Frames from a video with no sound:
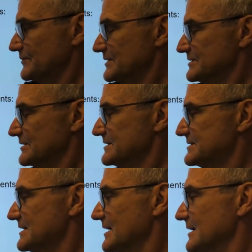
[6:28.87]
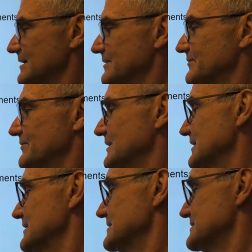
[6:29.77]
So let's say
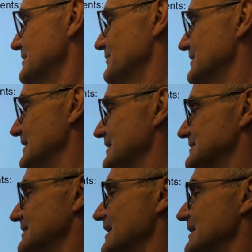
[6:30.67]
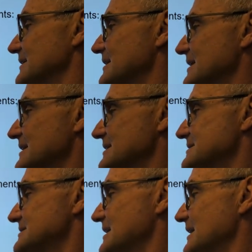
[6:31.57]
v is something like 10.
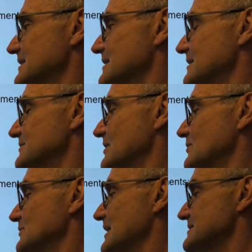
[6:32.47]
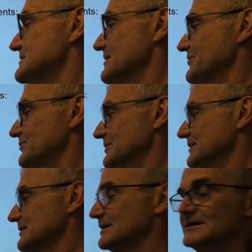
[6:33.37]
Is 10 no less than
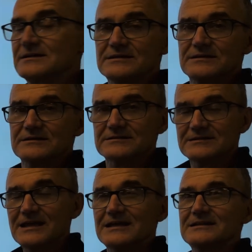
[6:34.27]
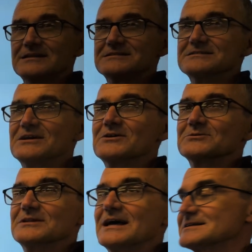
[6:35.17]
3? 10 is no
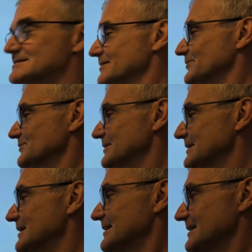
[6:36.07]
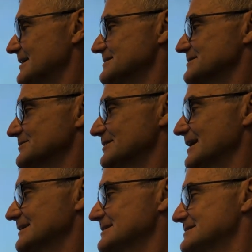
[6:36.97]
less than 3. That is
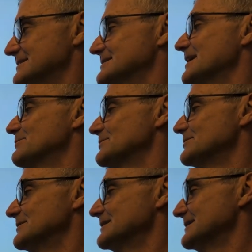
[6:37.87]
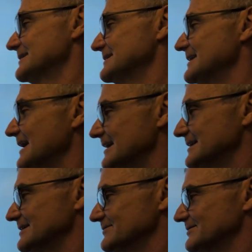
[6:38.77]
correct. It's a double
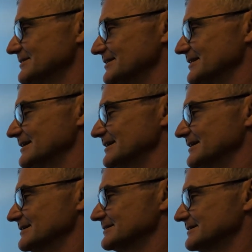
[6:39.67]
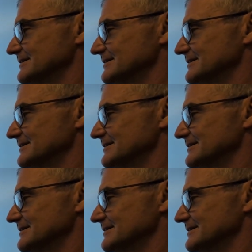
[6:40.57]
negative there.